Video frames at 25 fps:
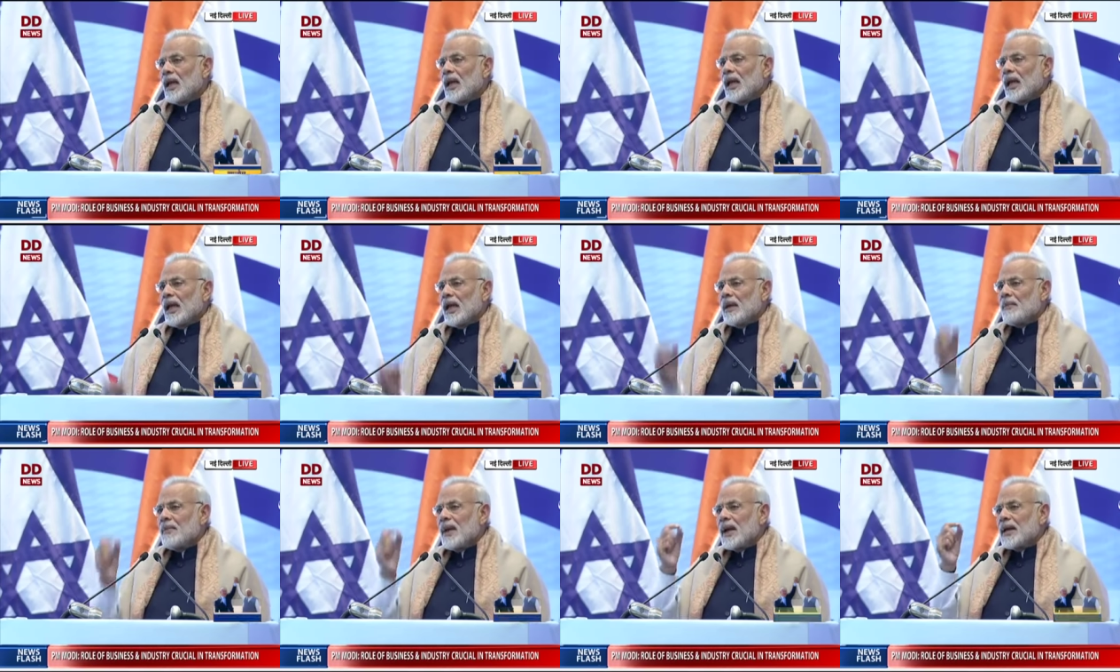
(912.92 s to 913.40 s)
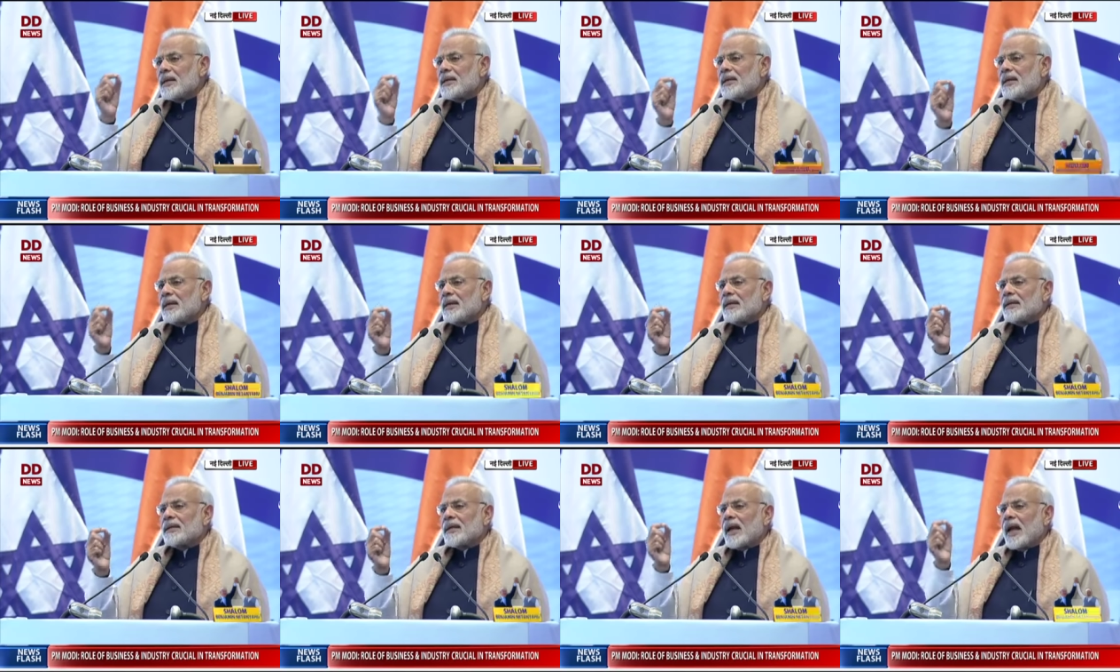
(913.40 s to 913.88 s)

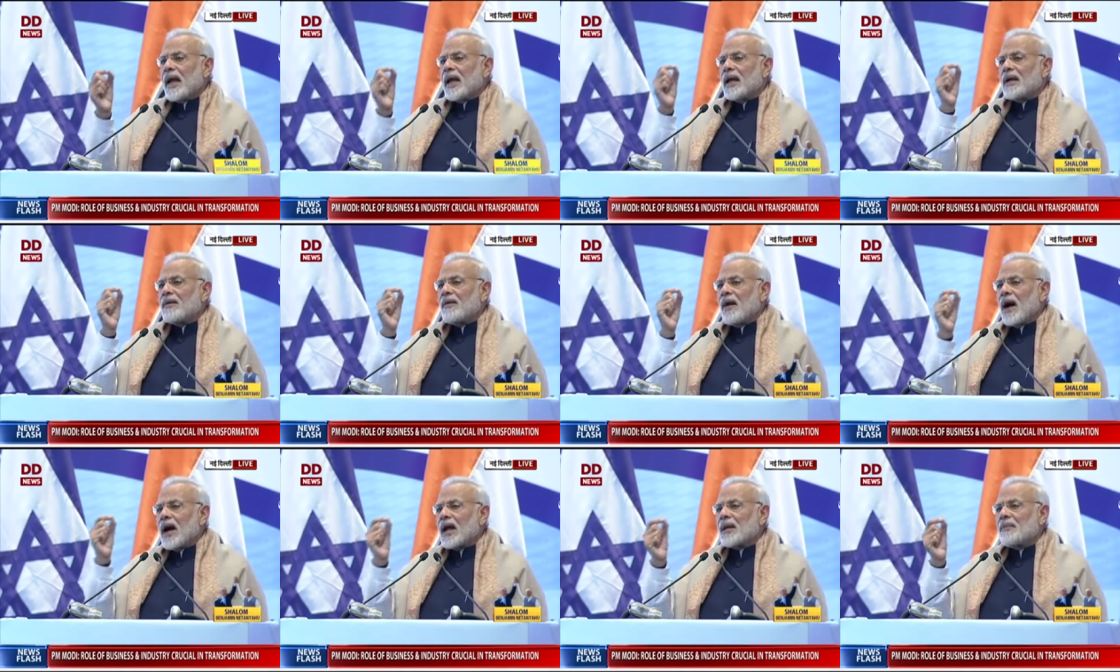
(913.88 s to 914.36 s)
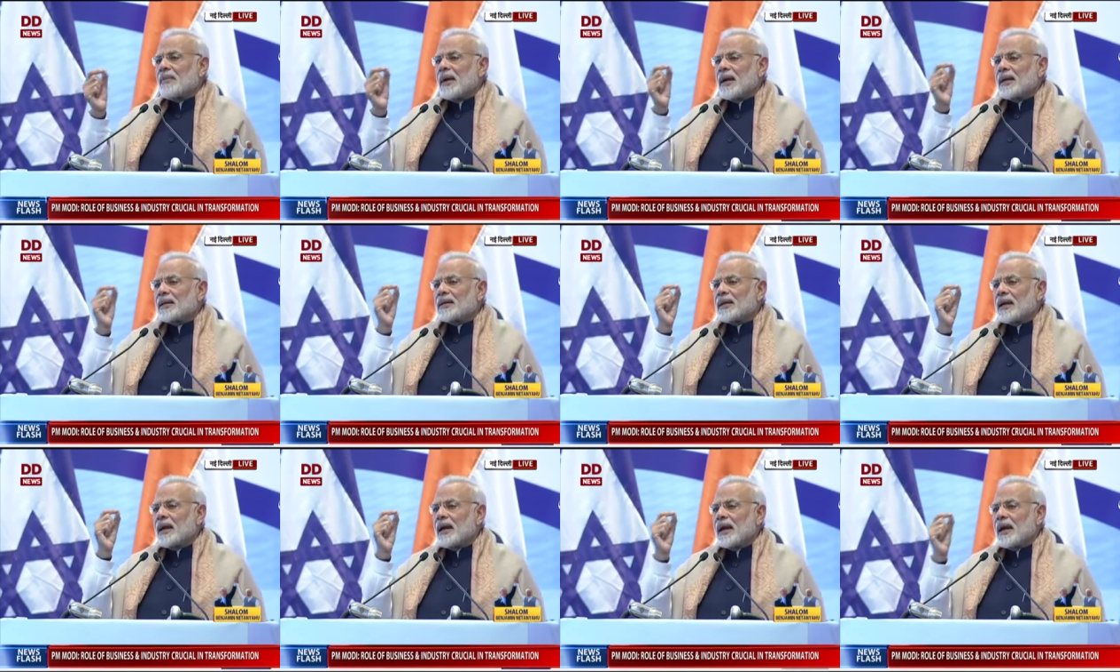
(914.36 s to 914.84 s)
Imagine the
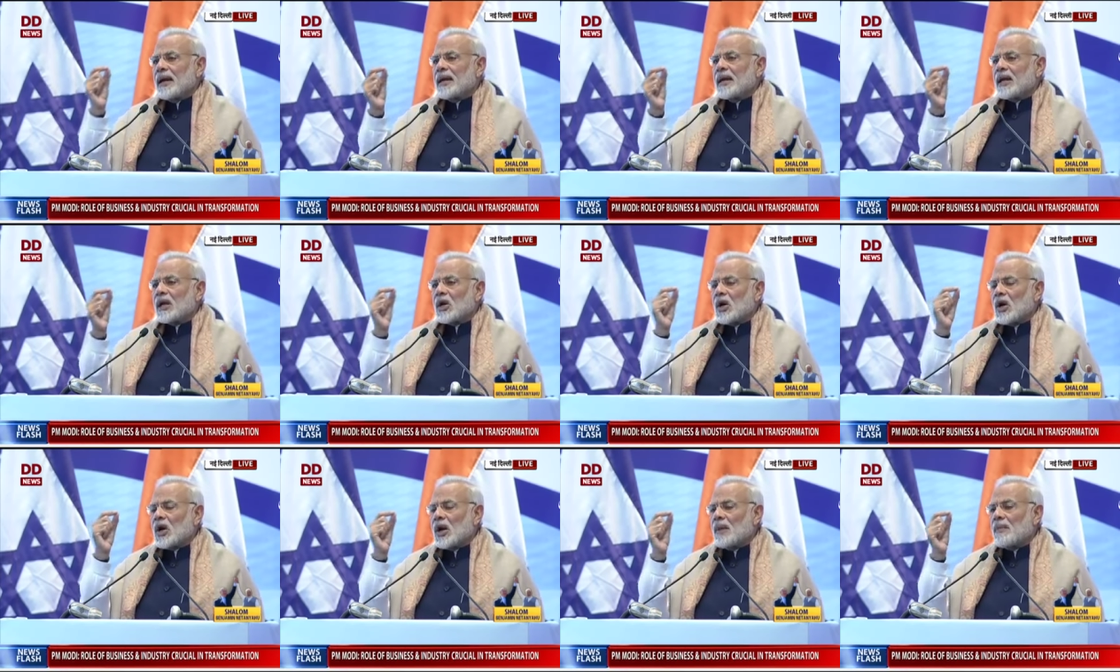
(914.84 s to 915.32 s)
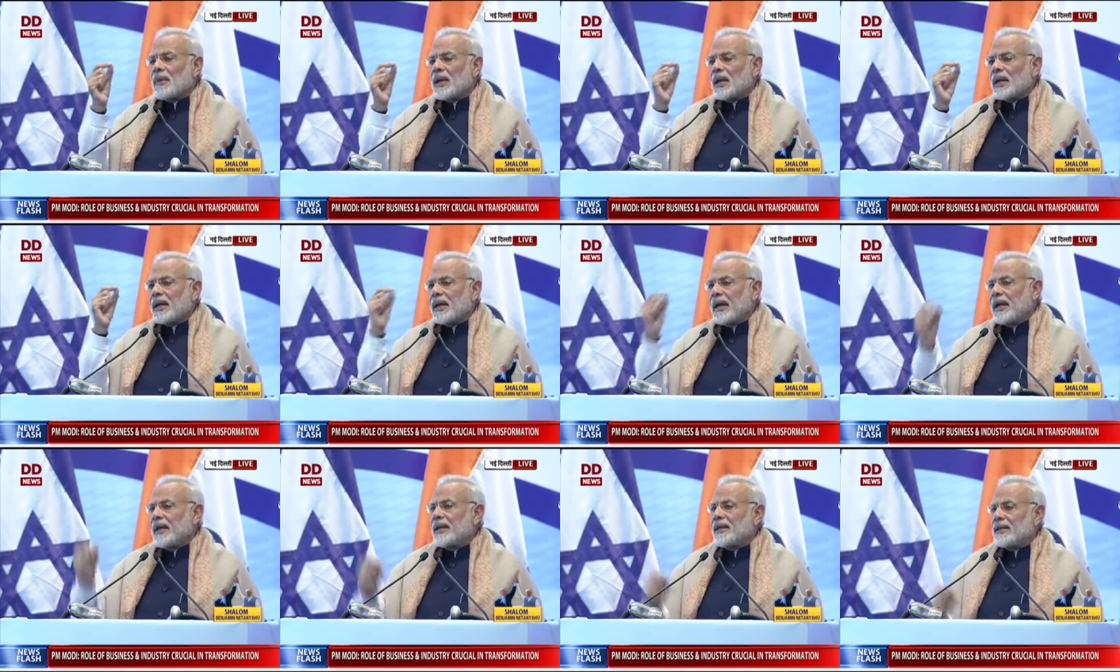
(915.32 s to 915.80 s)
environmental and
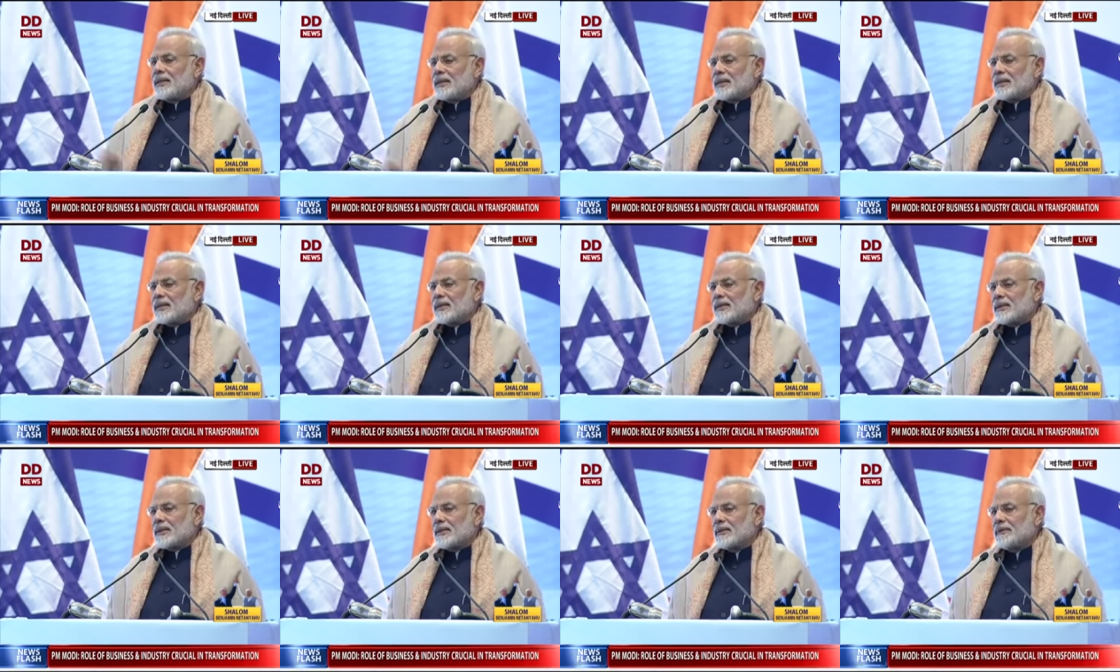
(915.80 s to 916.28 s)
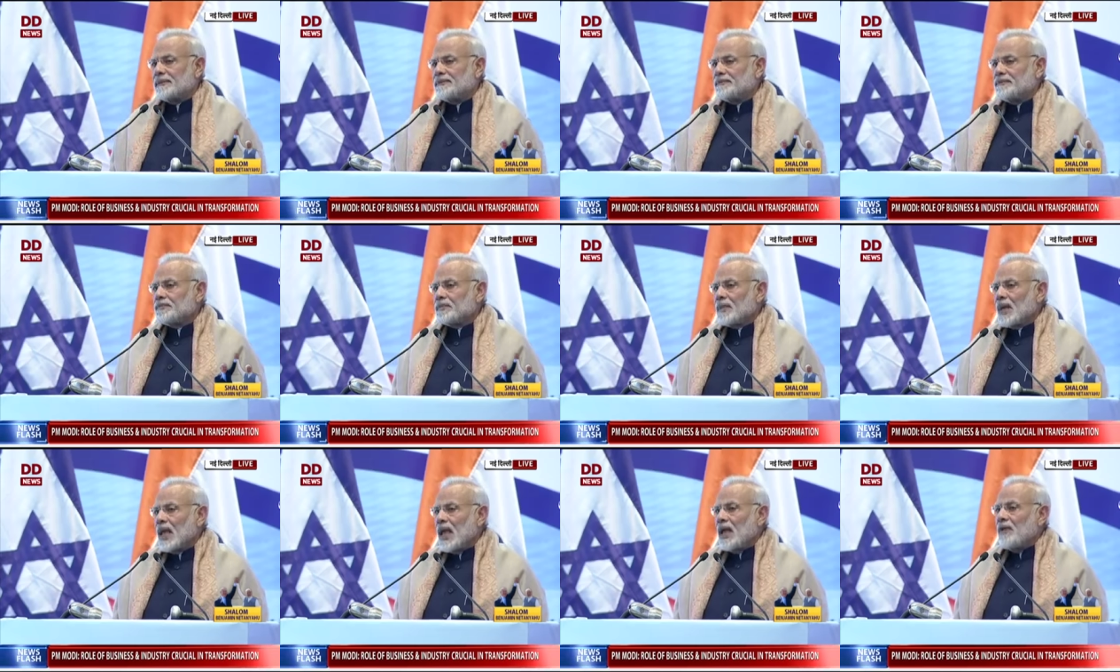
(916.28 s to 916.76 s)
economic gains
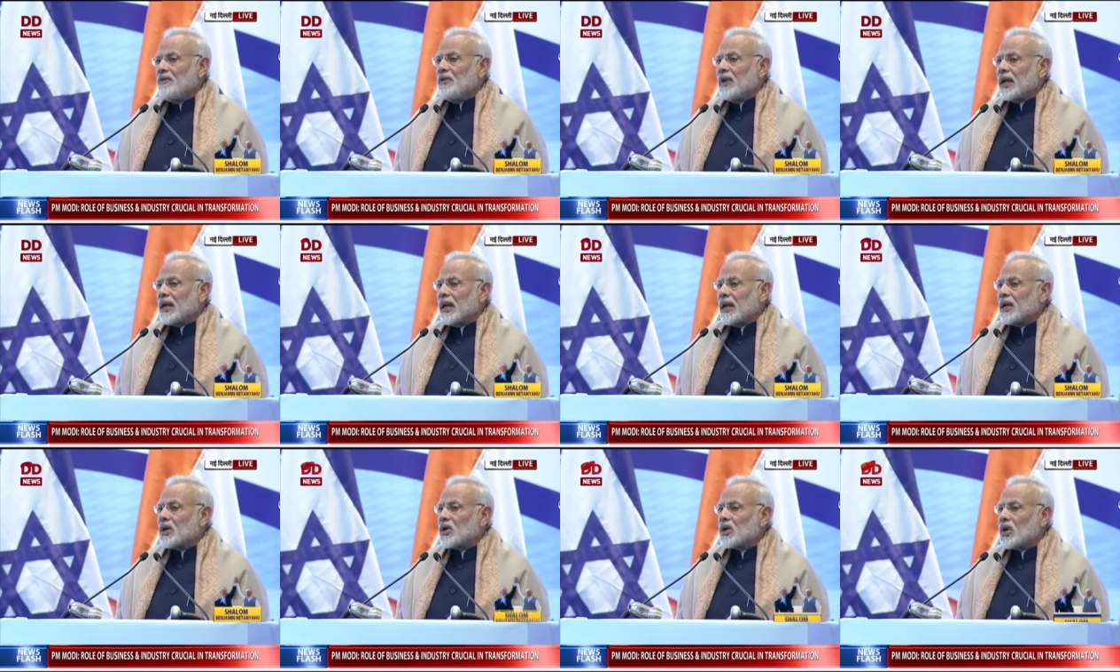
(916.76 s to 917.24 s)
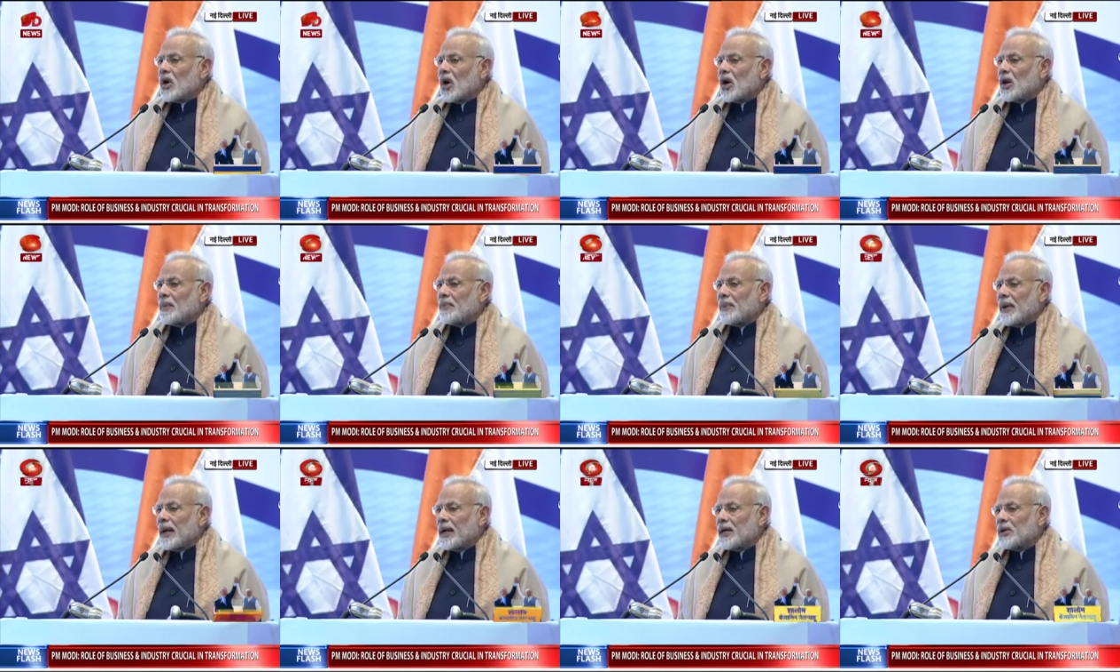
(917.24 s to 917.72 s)
if we can
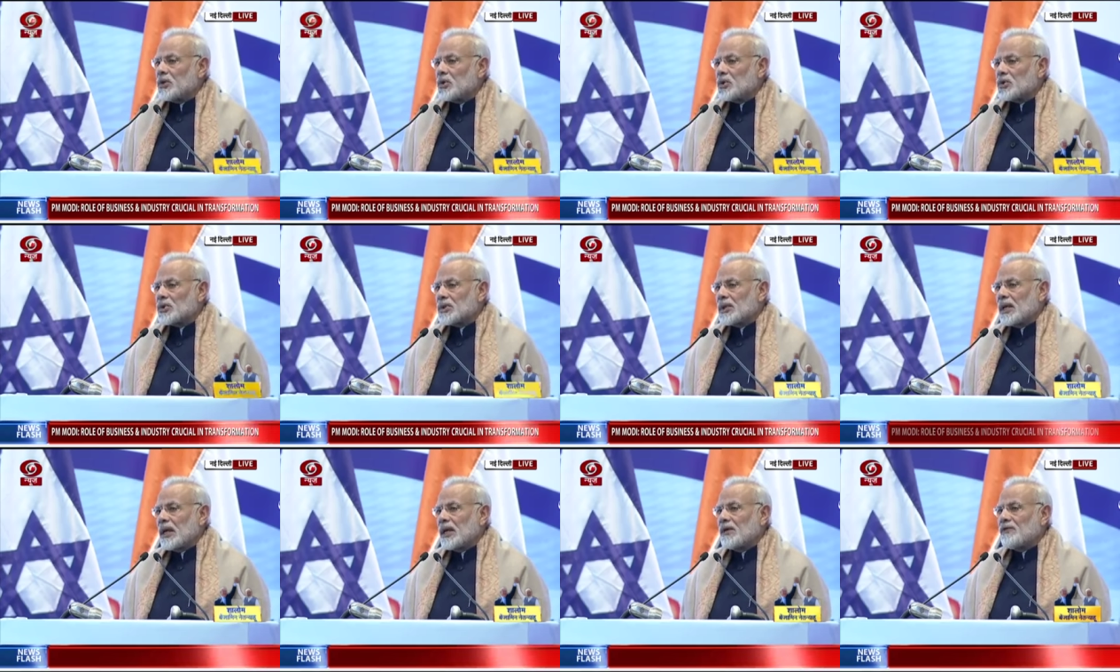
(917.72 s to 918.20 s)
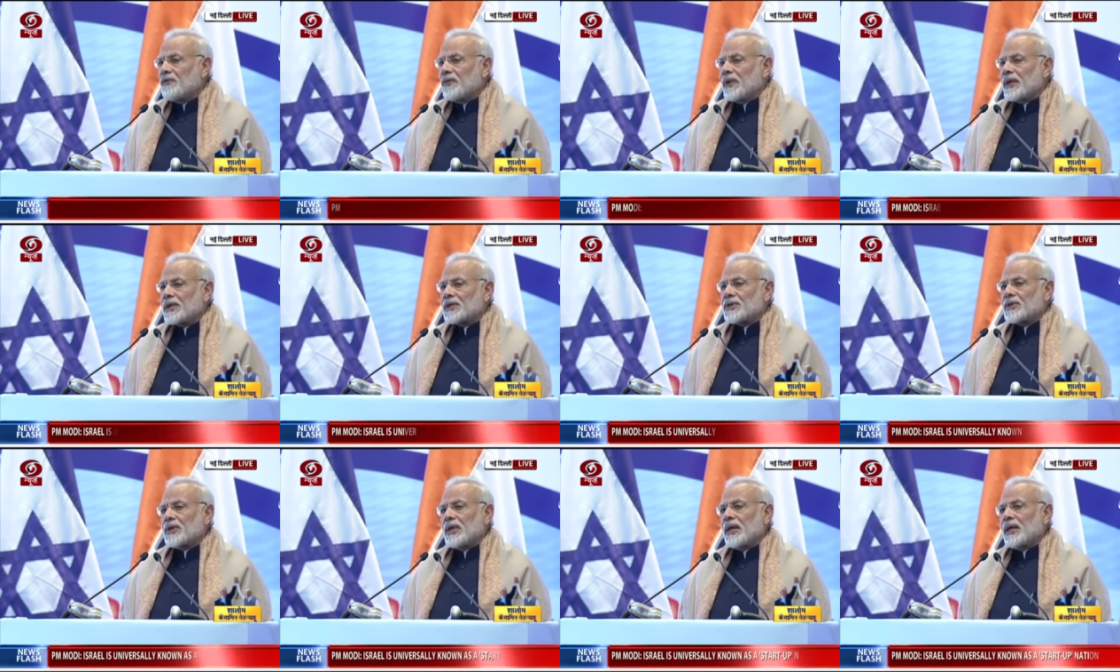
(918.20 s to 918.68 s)
collaborate to save
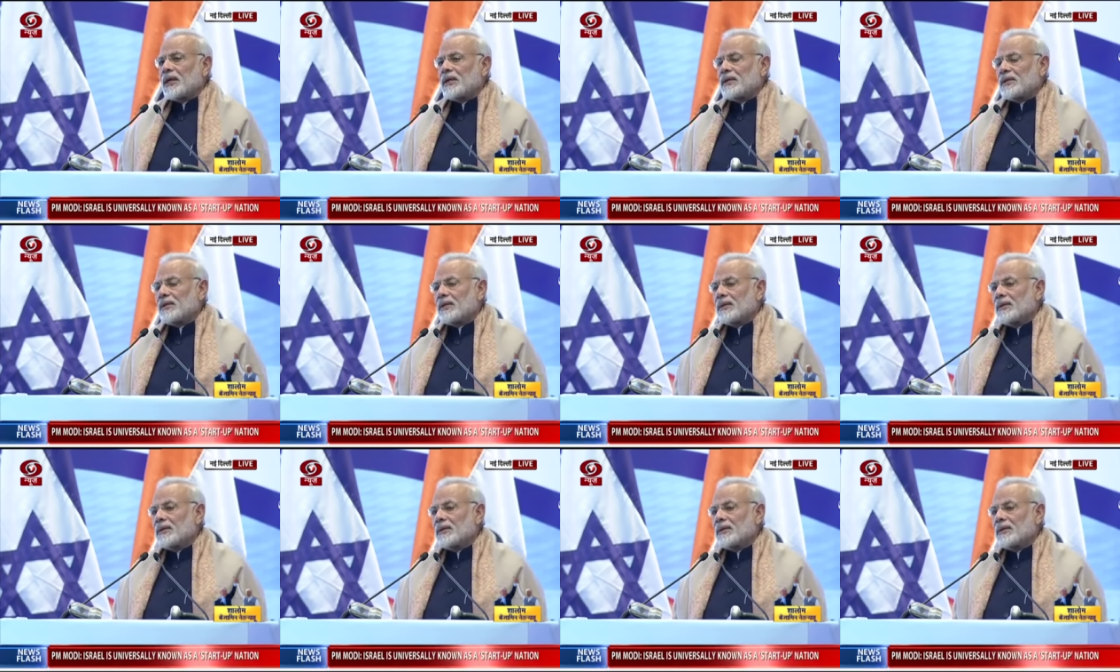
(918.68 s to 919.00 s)
wastage